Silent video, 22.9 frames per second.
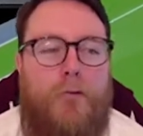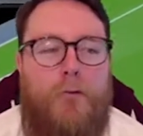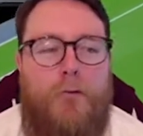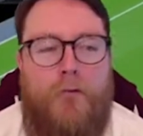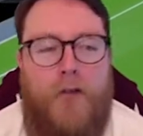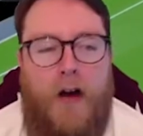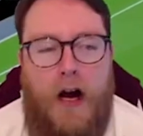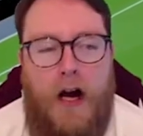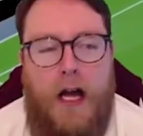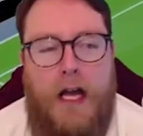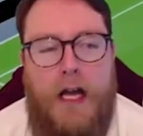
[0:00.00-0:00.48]

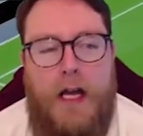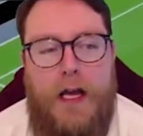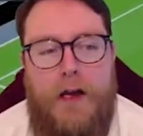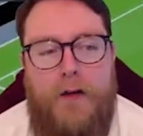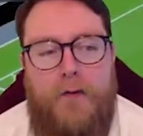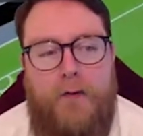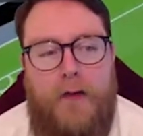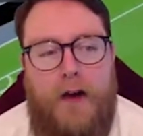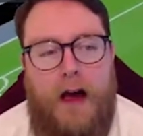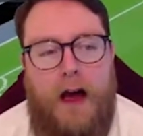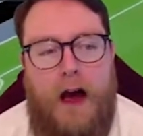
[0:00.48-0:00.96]

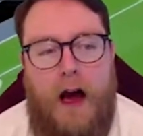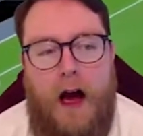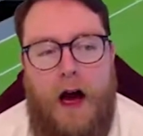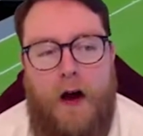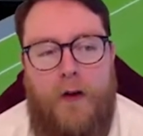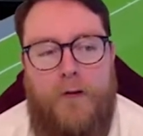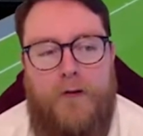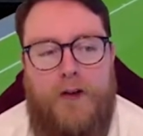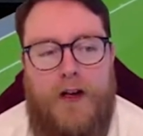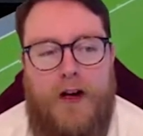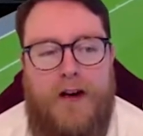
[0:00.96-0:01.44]
5
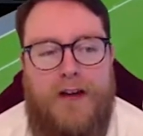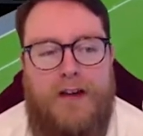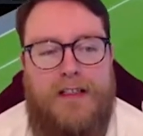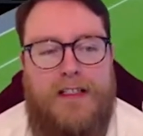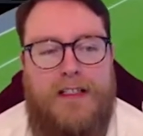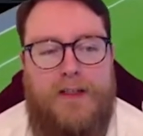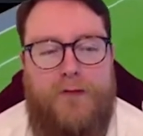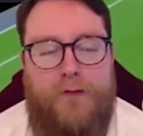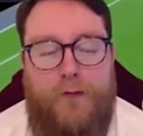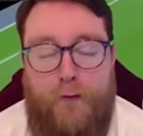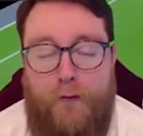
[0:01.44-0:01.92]
half
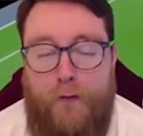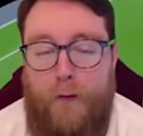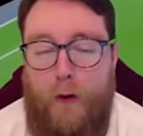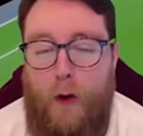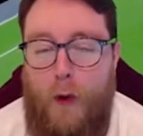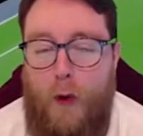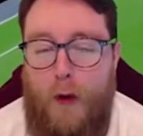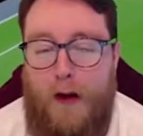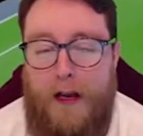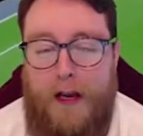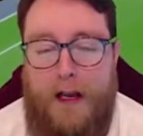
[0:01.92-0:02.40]
chances.
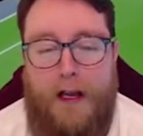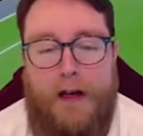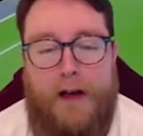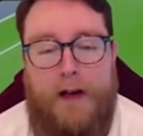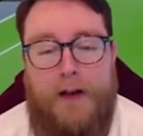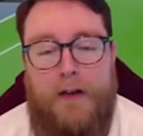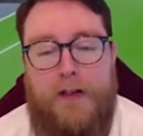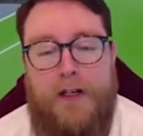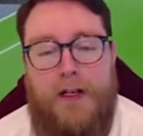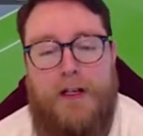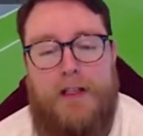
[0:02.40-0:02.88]
4
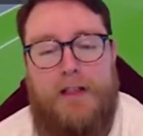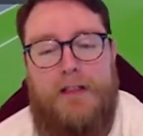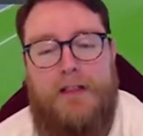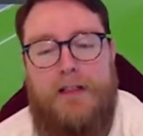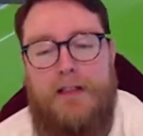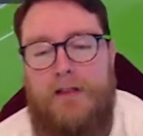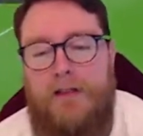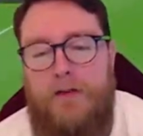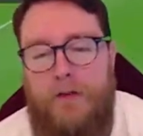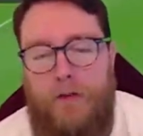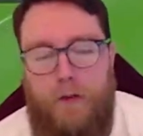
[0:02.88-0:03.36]
clear-cut
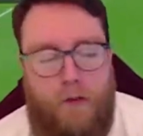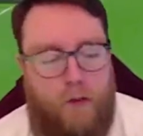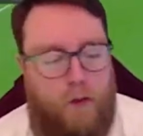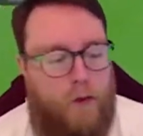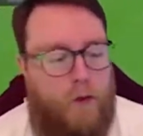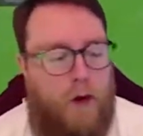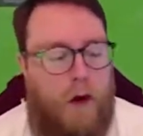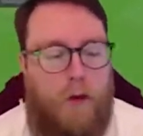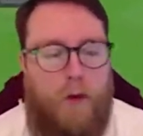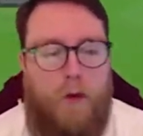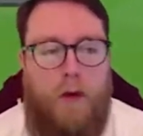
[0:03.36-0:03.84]
chances.
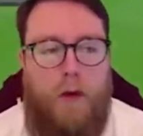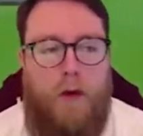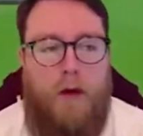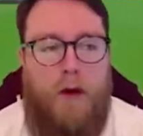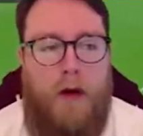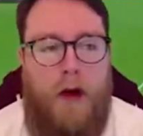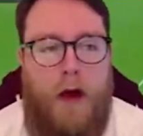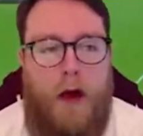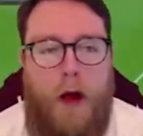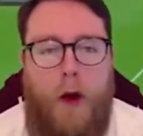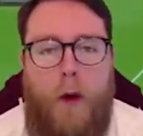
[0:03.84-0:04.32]
Whoa.
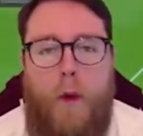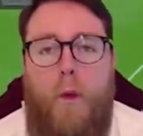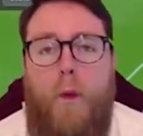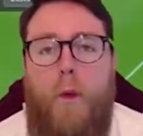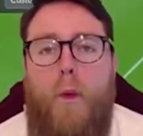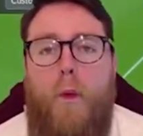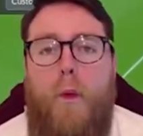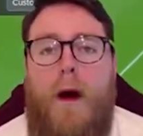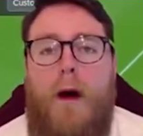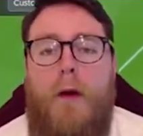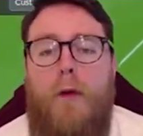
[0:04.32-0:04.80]

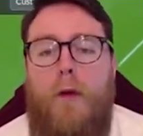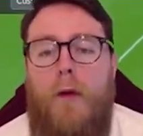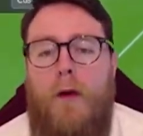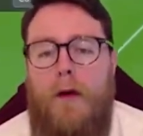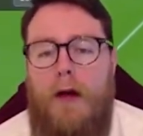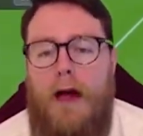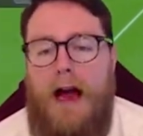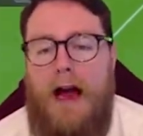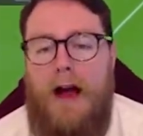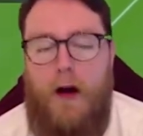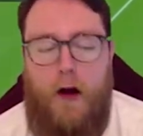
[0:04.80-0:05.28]
Whoa.
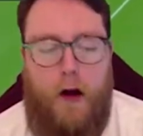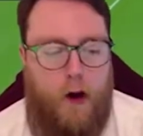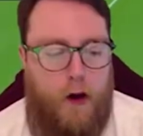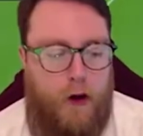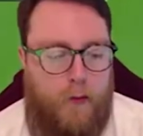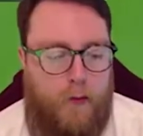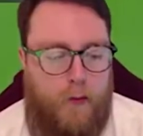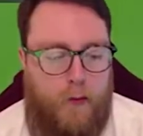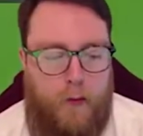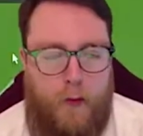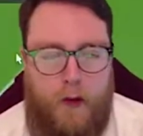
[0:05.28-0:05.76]
At
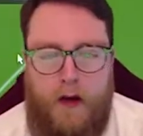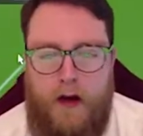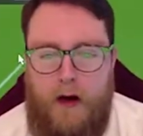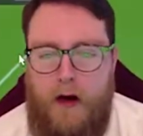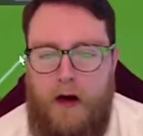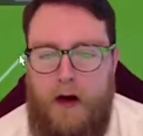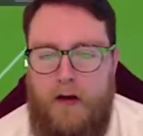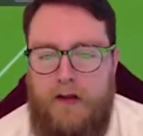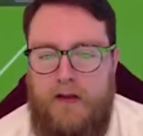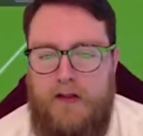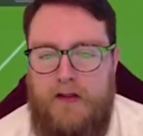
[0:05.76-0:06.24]
home, we
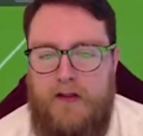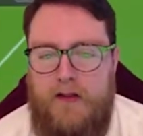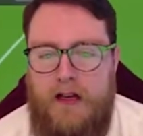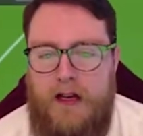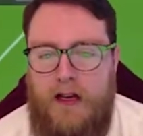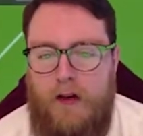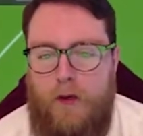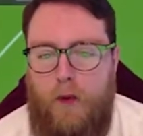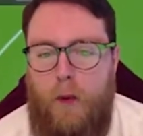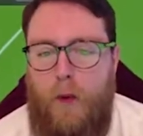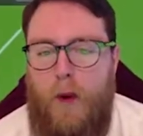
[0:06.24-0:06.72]
are
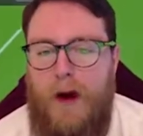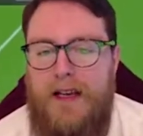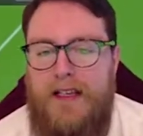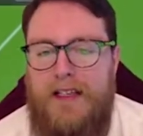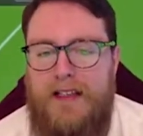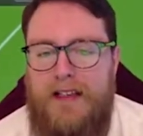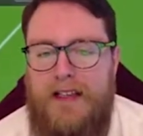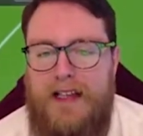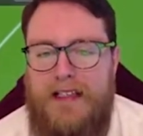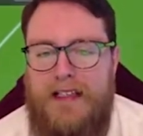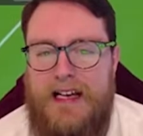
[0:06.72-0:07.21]
quite
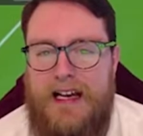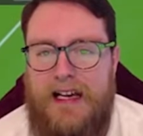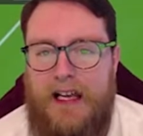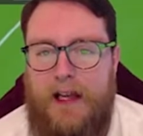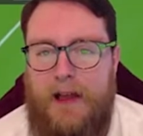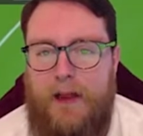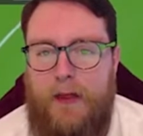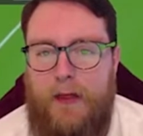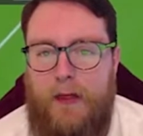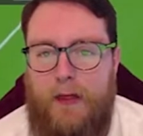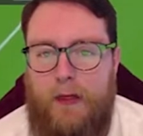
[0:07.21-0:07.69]
the
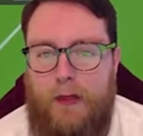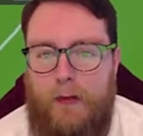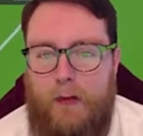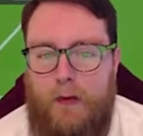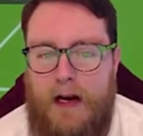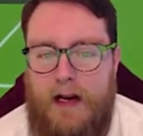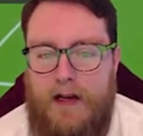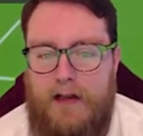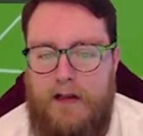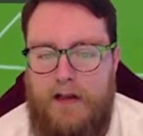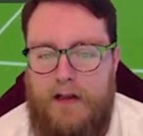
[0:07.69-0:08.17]
attacking
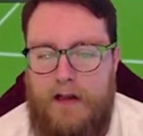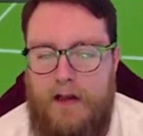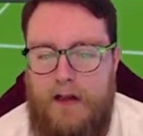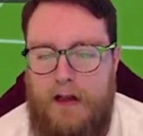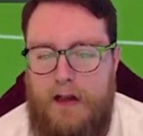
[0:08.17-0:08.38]
threat.